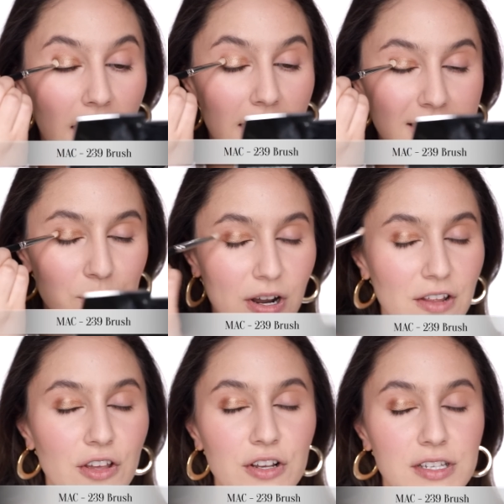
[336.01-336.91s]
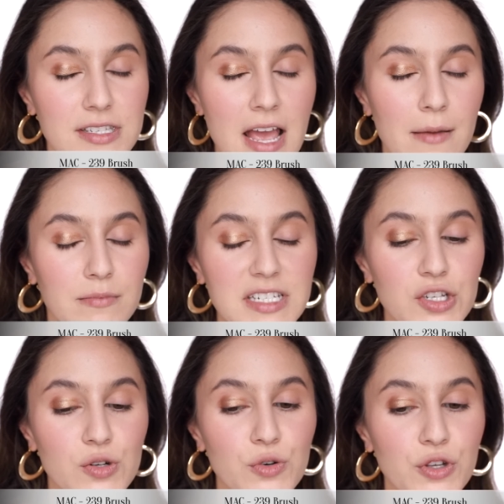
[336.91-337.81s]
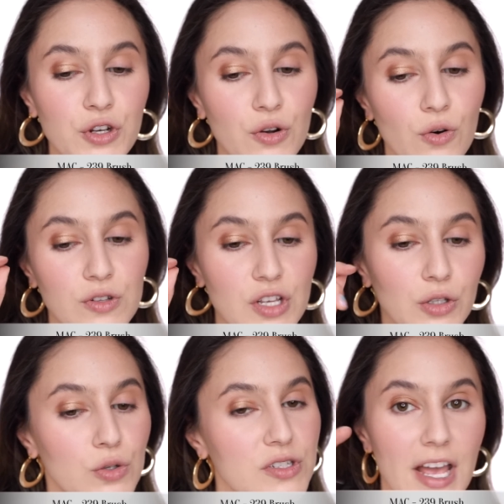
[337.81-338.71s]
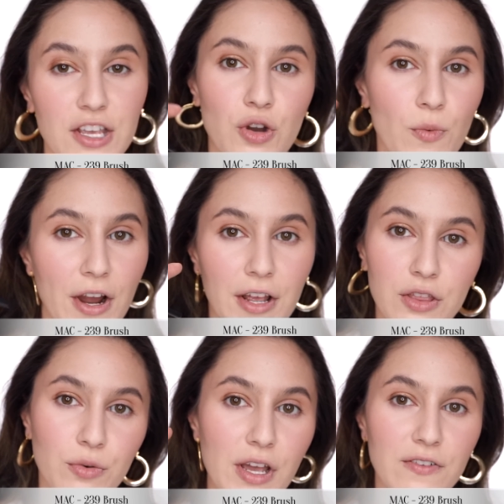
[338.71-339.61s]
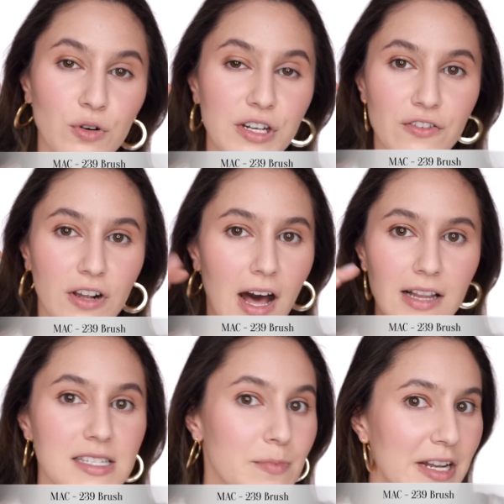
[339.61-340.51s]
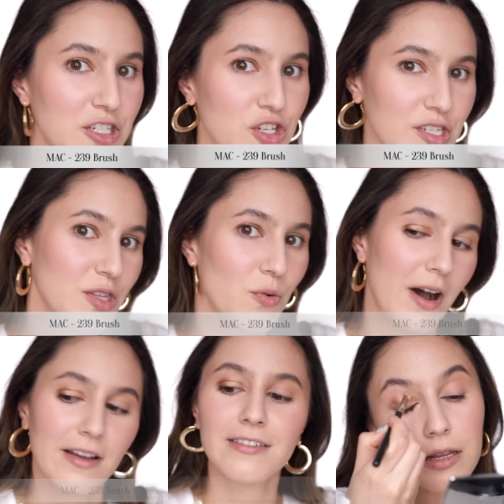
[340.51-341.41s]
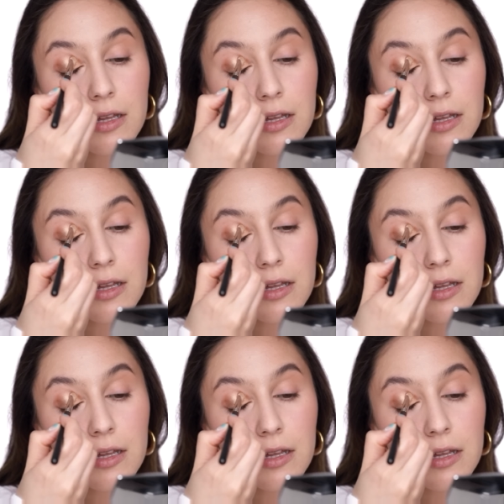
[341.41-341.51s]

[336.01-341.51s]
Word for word: it's one of those mystical unicorns that looks like you're wearing three or four different colors but it's just the one.